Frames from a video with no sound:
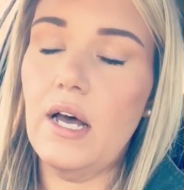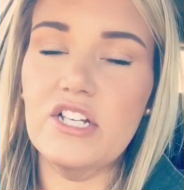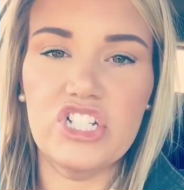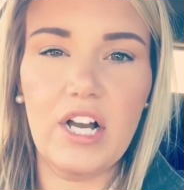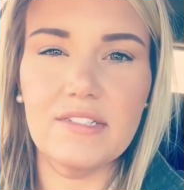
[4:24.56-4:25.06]

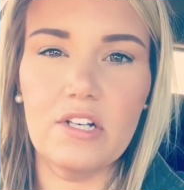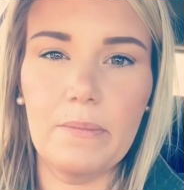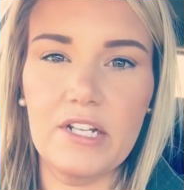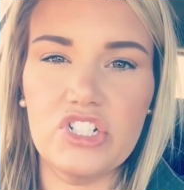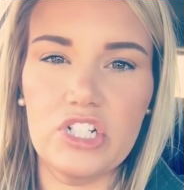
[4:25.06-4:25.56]
she also
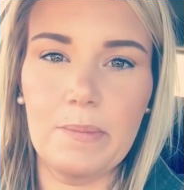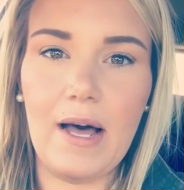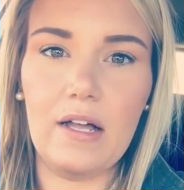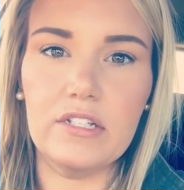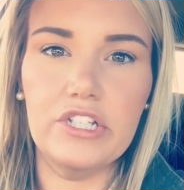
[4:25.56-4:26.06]
mentioned
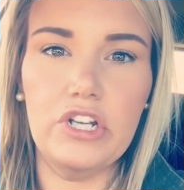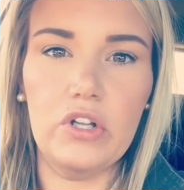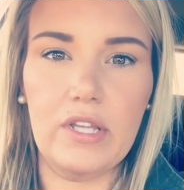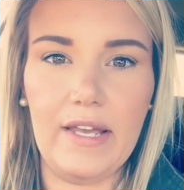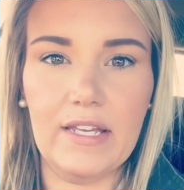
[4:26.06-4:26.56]
about,
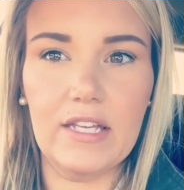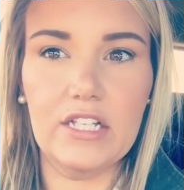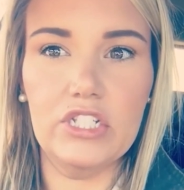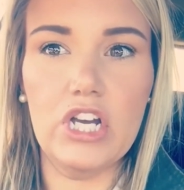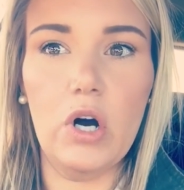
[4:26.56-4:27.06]

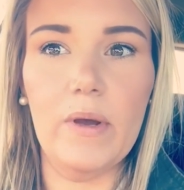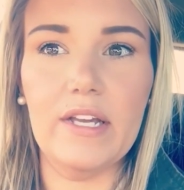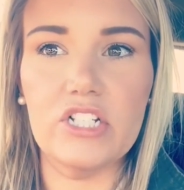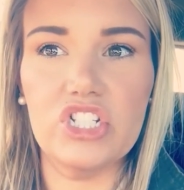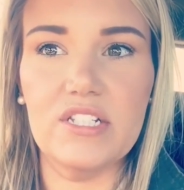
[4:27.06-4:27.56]

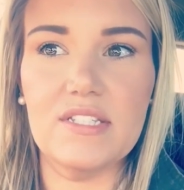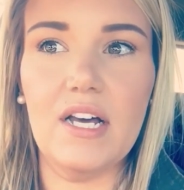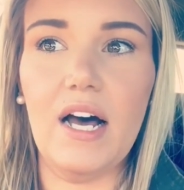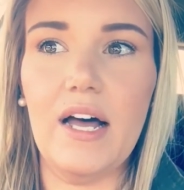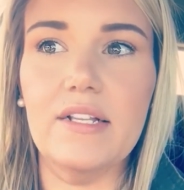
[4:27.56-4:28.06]
knowing she's
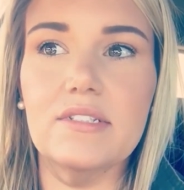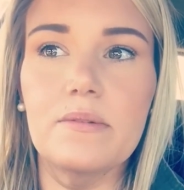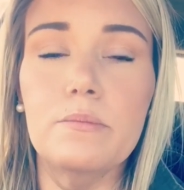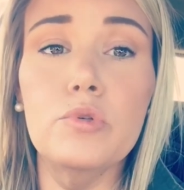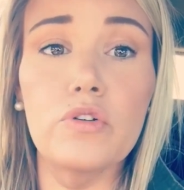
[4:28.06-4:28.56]
not
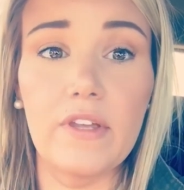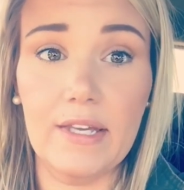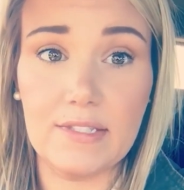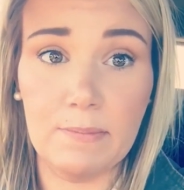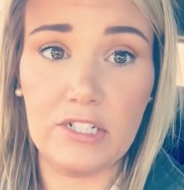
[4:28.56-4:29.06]

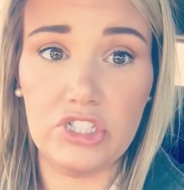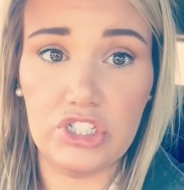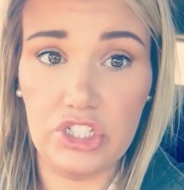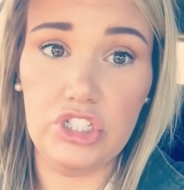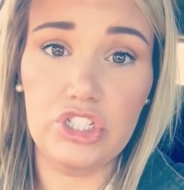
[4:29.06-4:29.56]
moving as much as
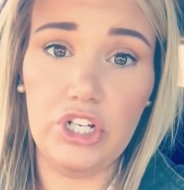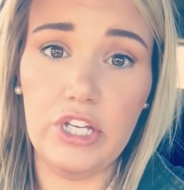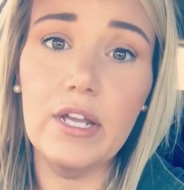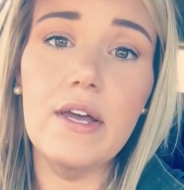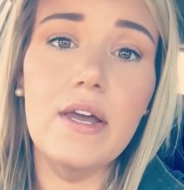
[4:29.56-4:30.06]
she should.